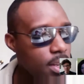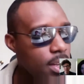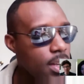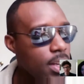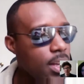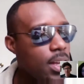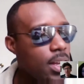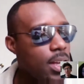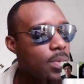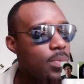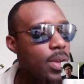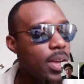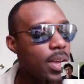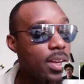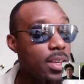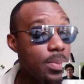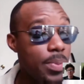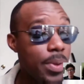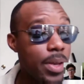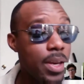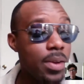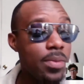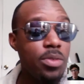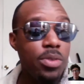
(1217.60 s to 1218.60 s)
Um, and
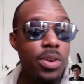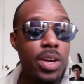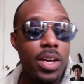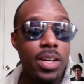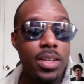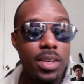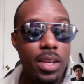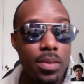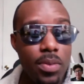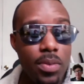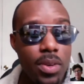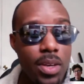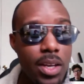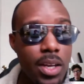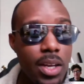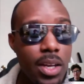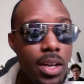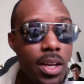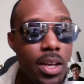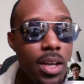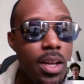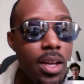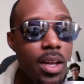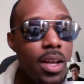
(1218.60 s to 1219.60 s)
speaking of
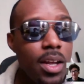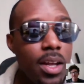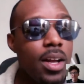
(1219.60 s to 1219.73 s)
creativity,